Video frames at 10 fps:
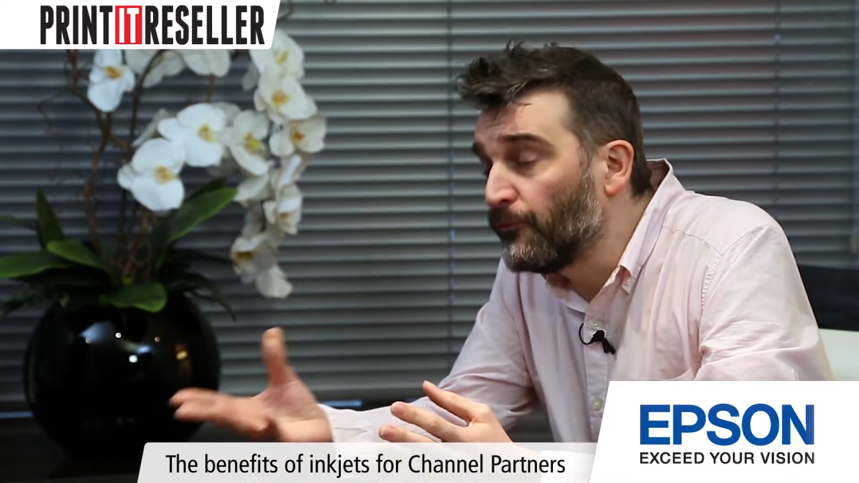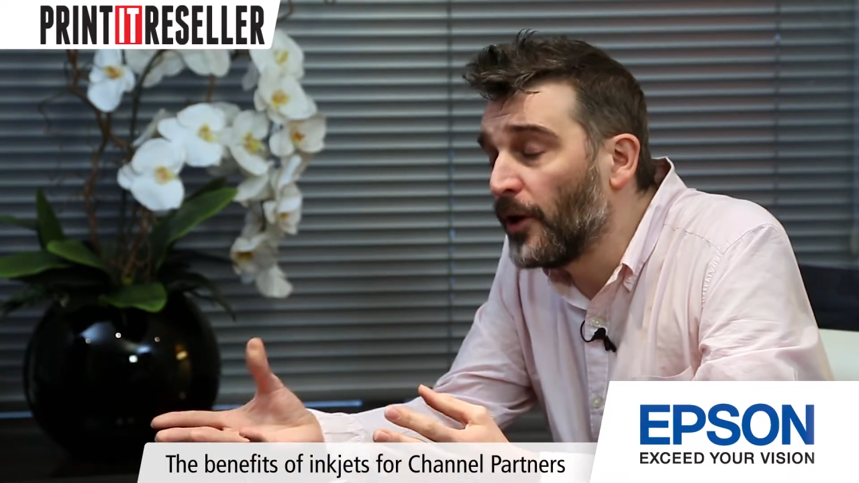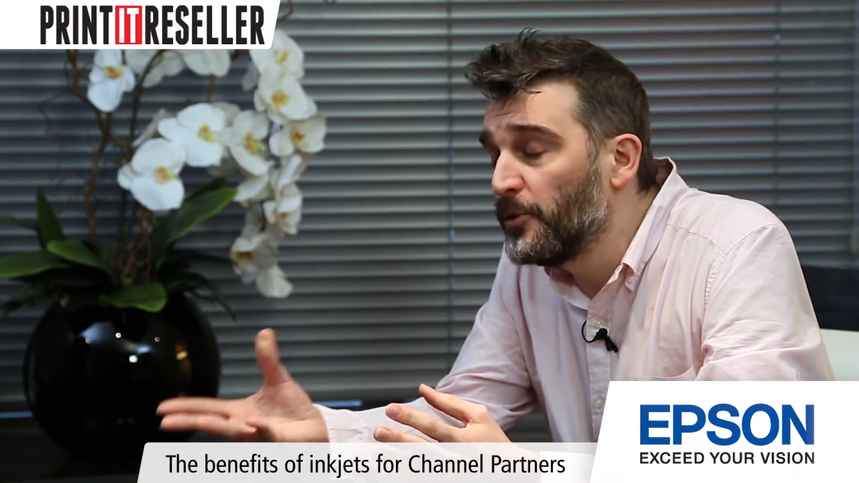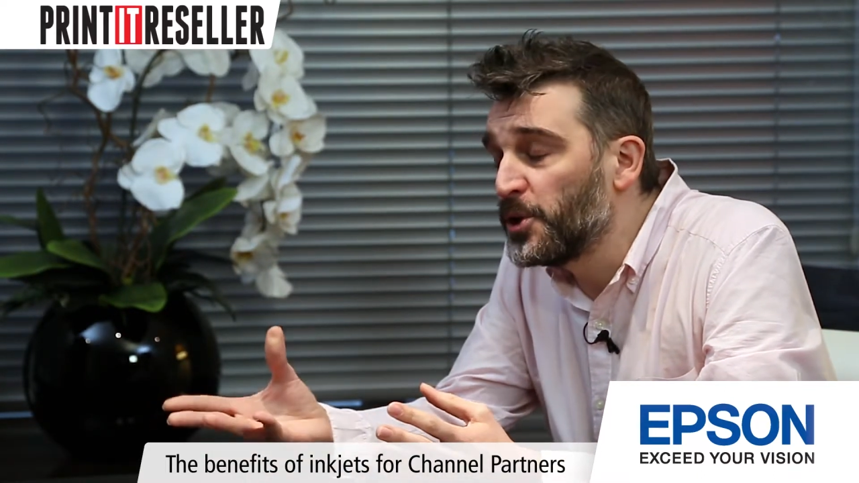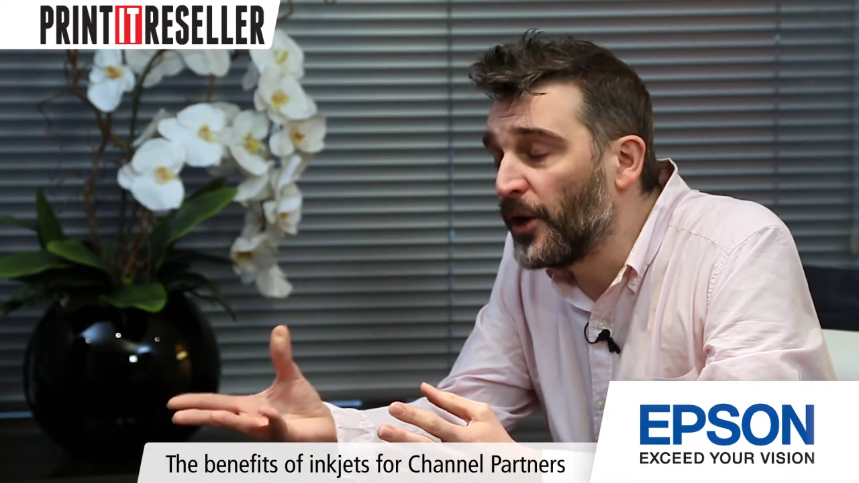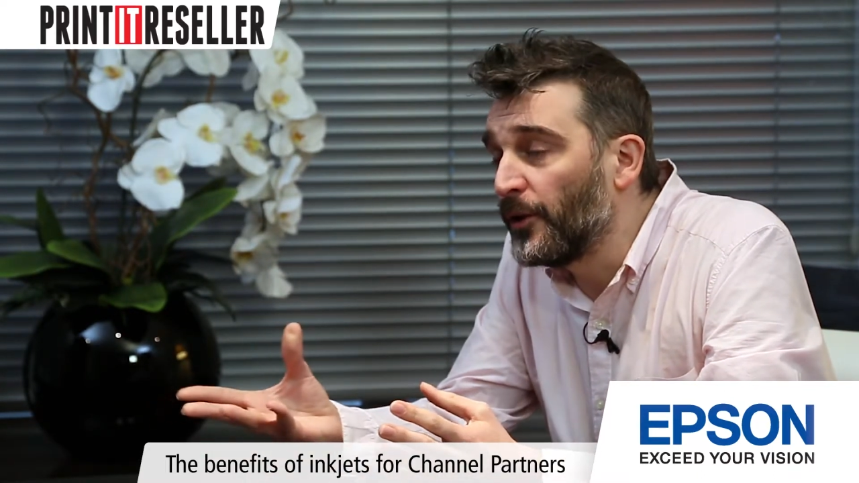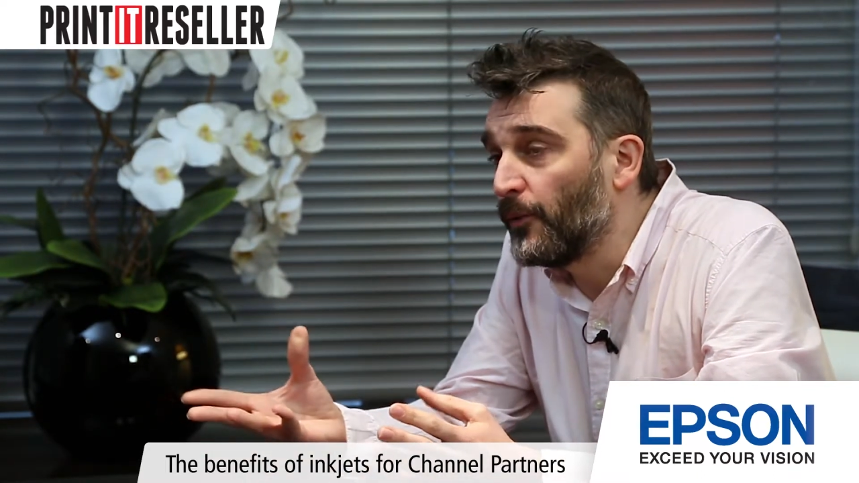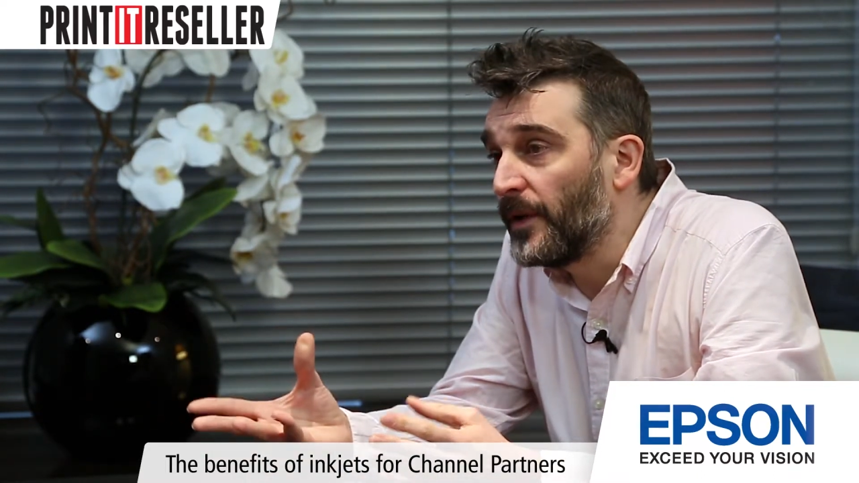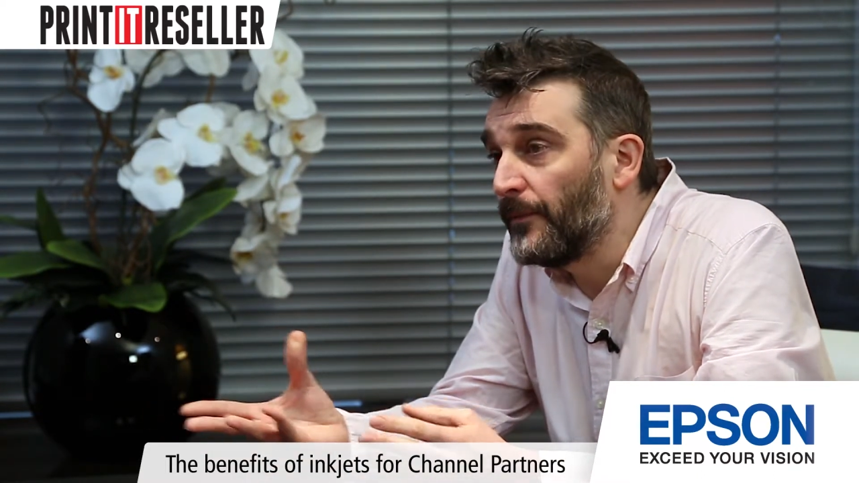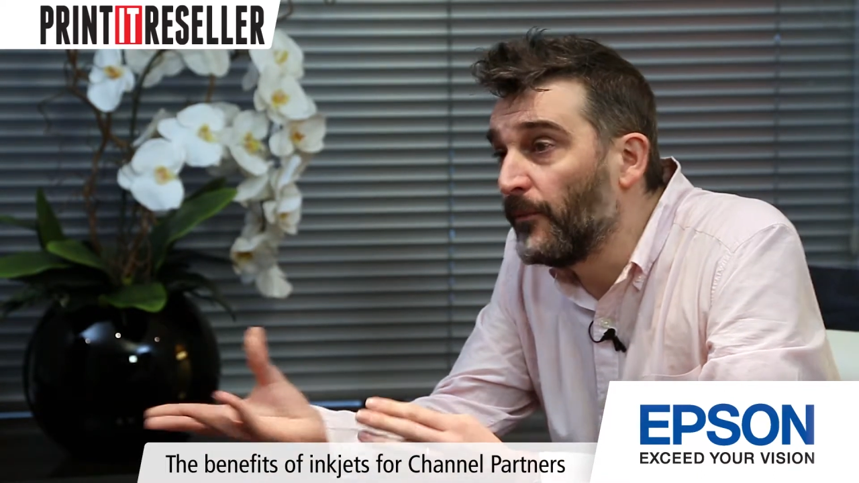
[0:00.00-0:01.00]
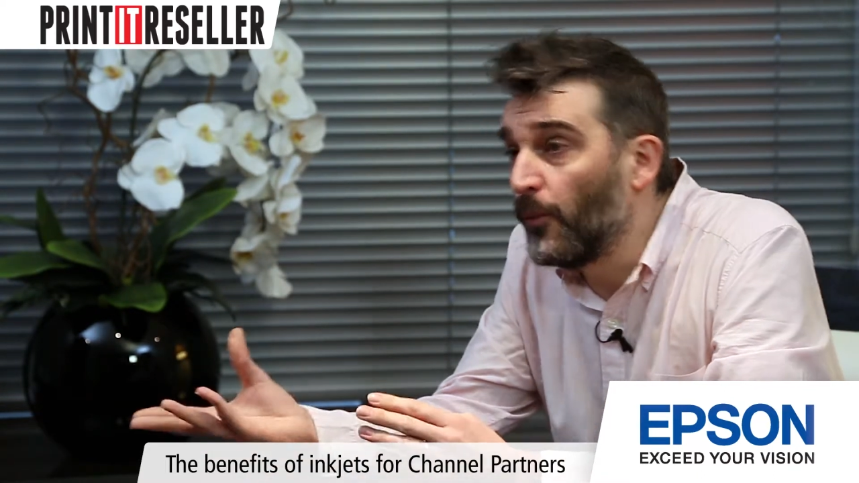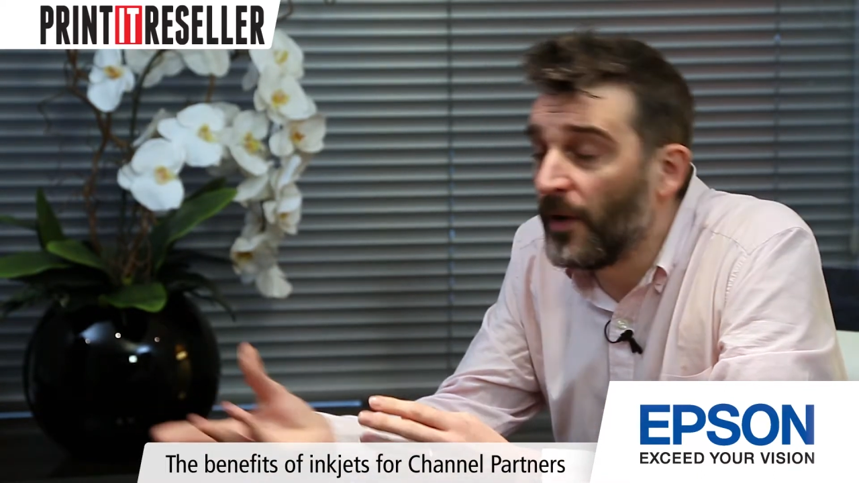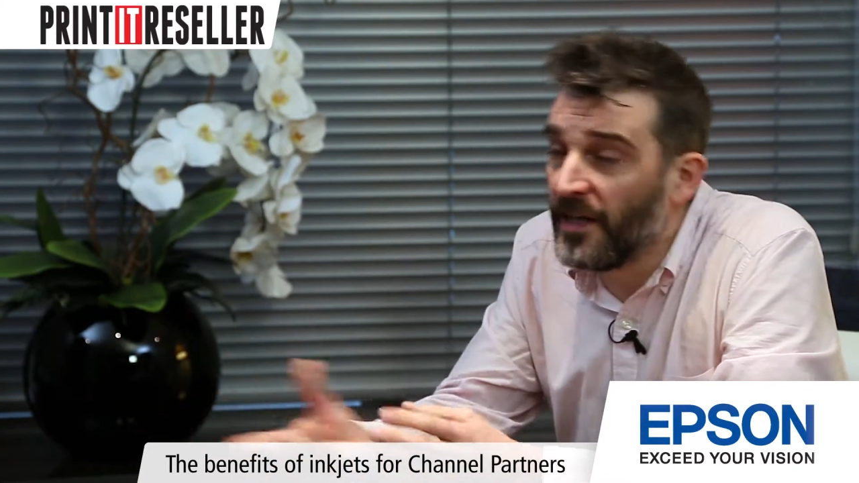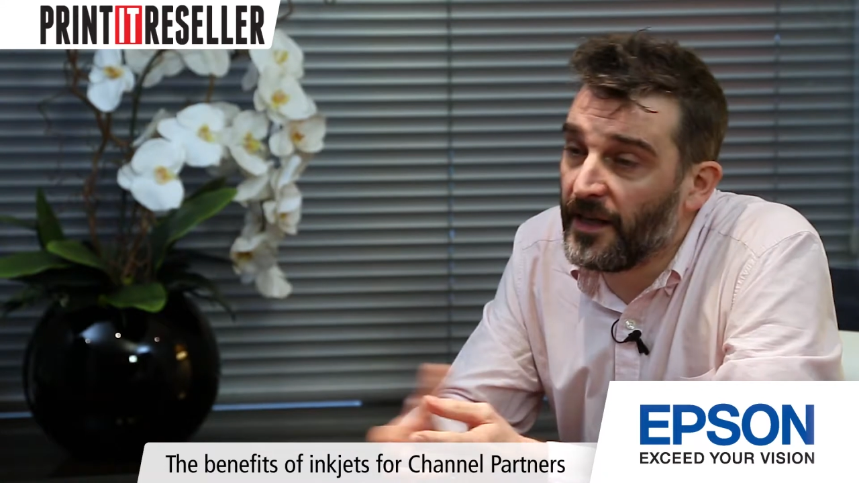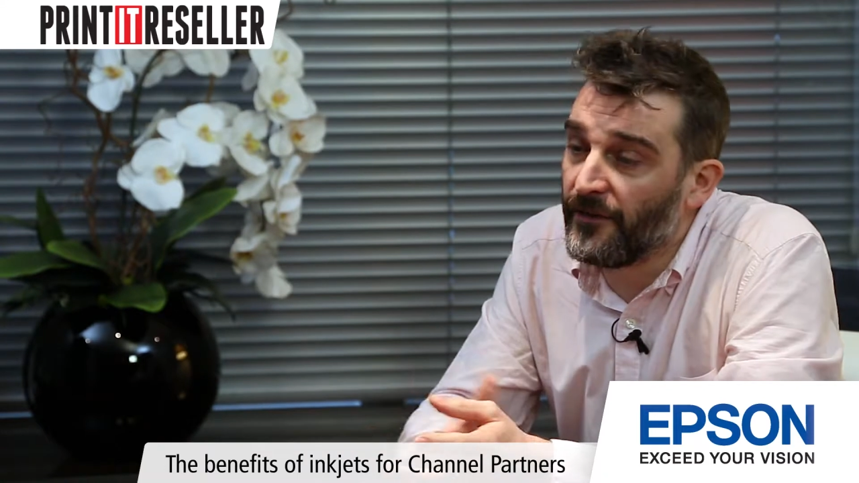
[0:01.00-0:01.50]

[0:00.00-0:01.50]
roadshow that we